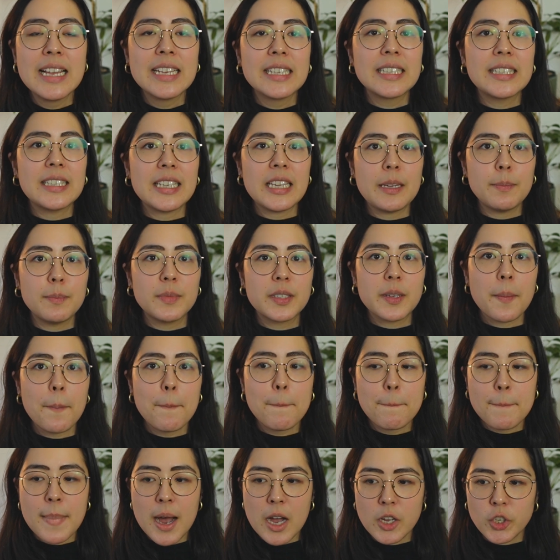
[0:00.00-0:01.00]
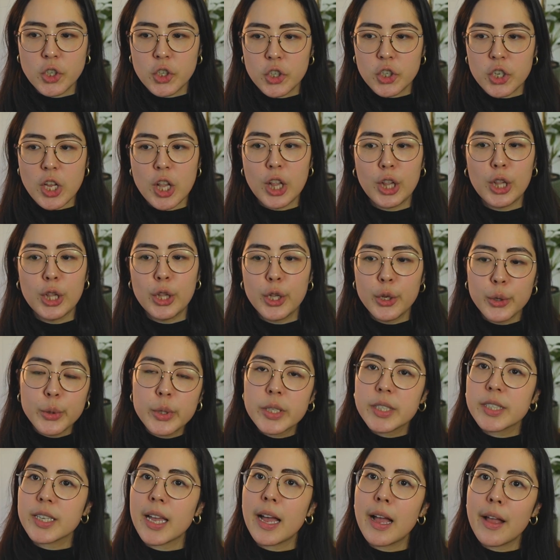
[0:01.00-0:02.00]
seems much
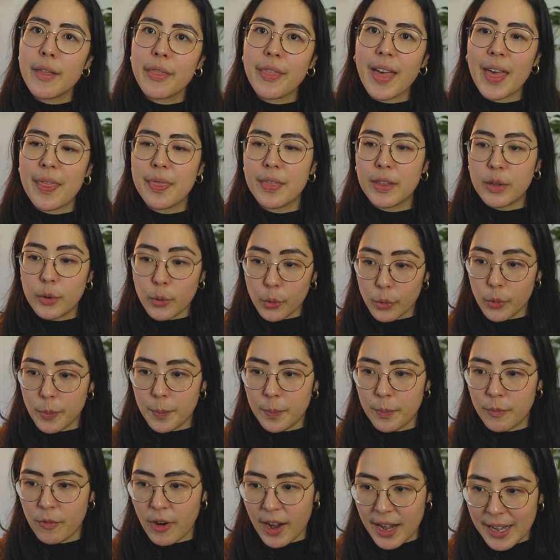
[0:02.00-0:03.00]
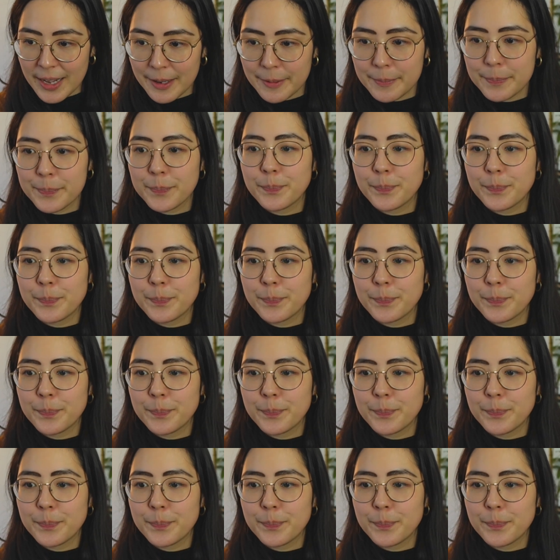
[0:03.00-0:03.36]
looser than the norm, right?